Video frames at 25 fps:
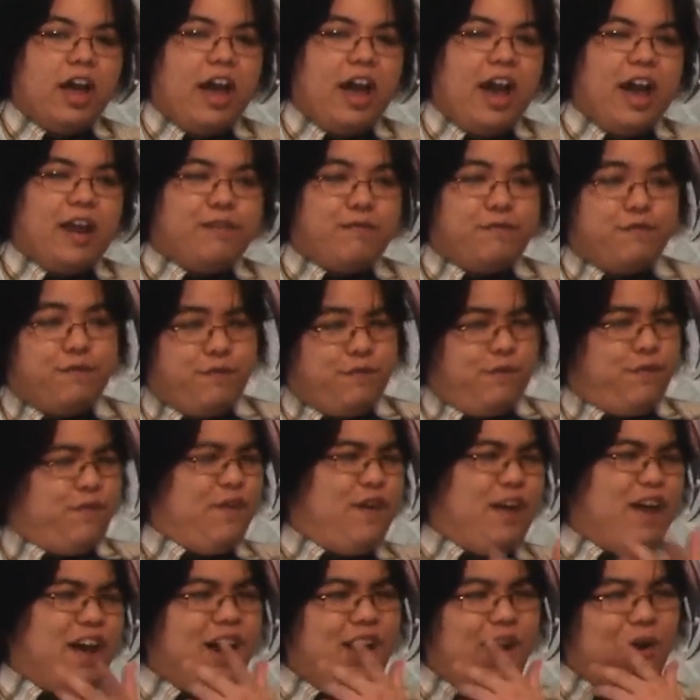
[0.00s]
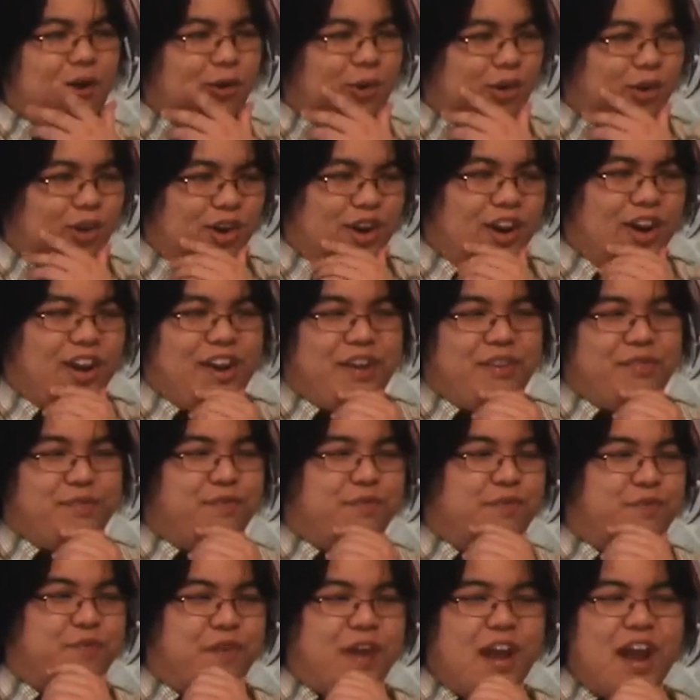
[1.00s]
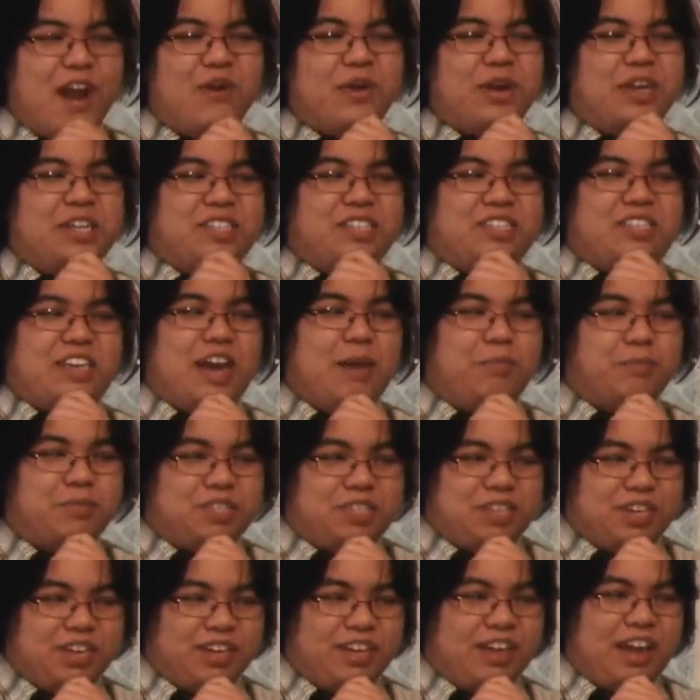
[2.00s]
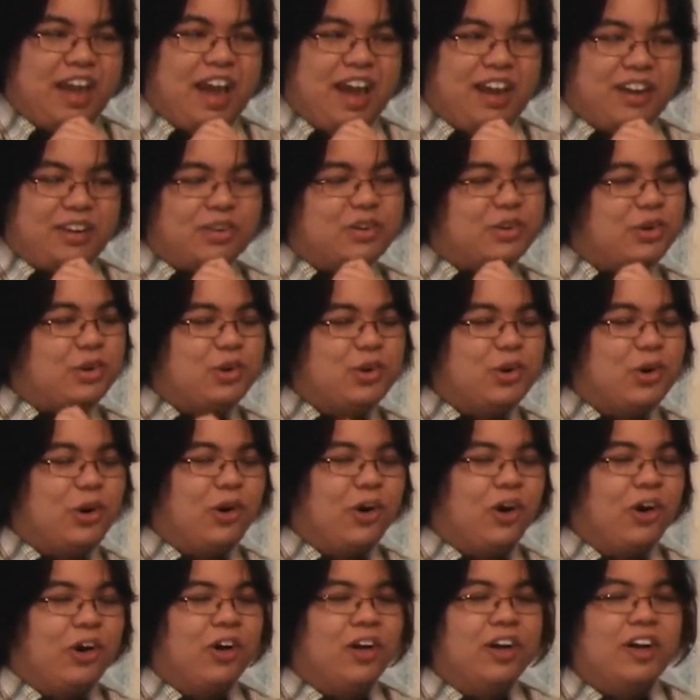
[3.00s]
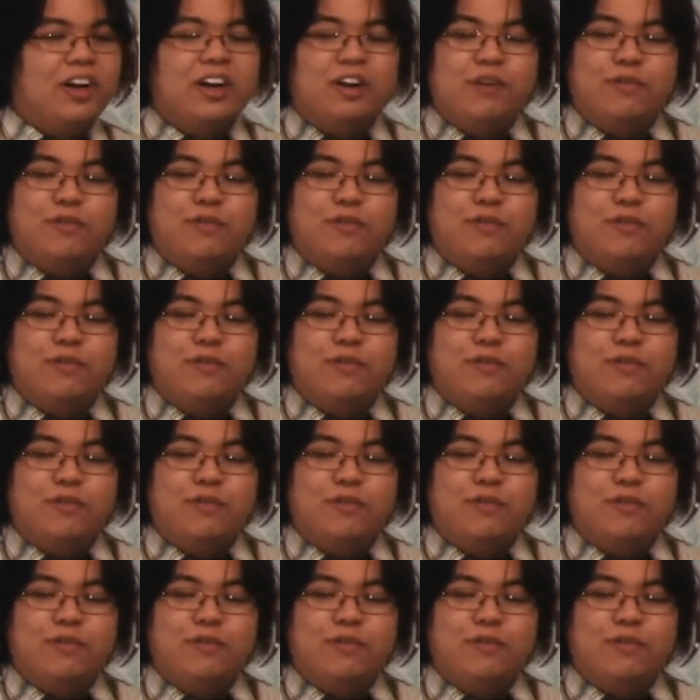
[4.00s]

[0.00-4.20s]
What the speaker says: and very, very tempting and cool